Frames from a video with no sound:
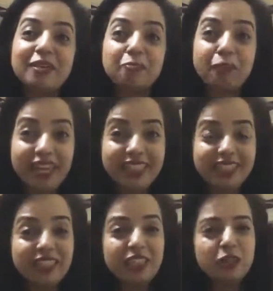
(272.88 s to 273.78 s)
might
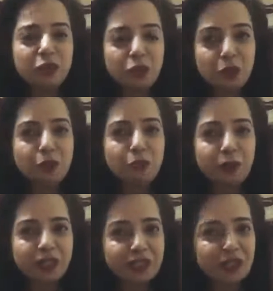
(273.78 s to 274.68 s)
to
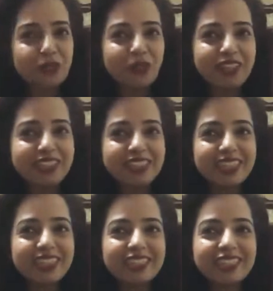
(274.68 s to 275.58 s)
pursue all these
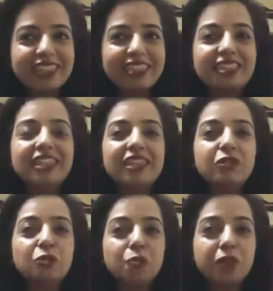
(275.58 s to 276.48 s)
cases,
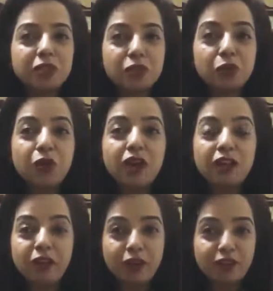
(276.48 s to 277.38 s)
to pursue a
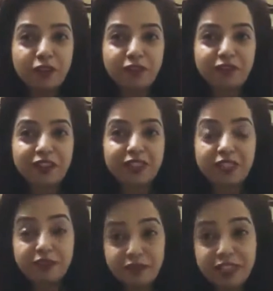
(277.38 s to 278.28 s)
lot of
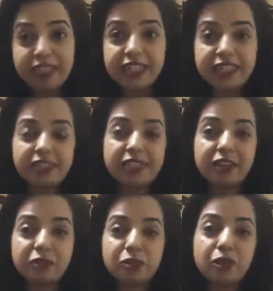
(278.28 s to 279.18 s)
different cases that
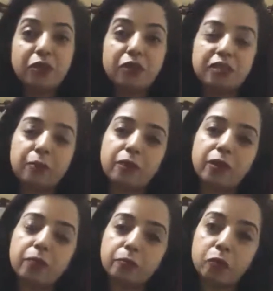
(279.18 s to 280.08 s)
also,
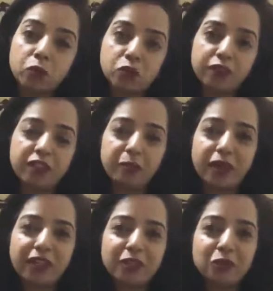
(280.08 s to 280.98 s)
most of them
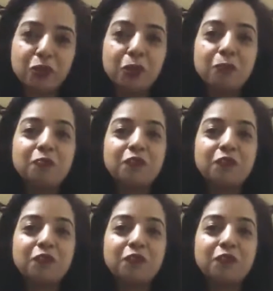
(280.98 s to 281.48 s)
are into